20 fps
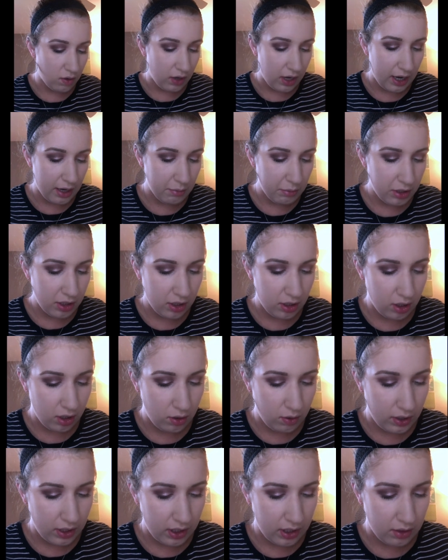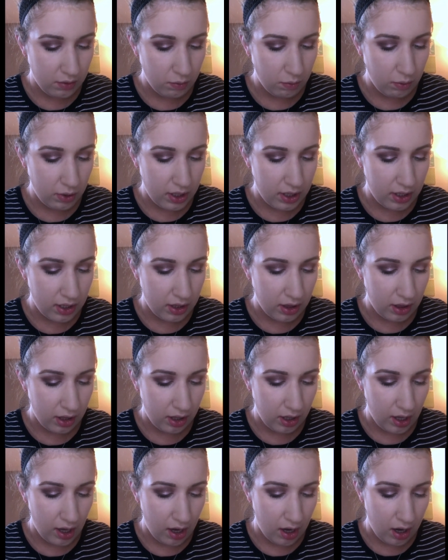I'm gonna go in with
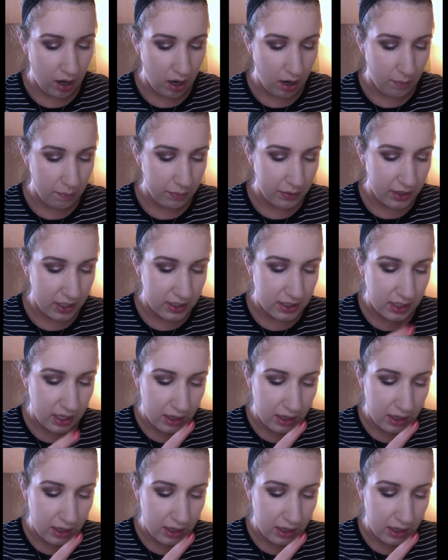this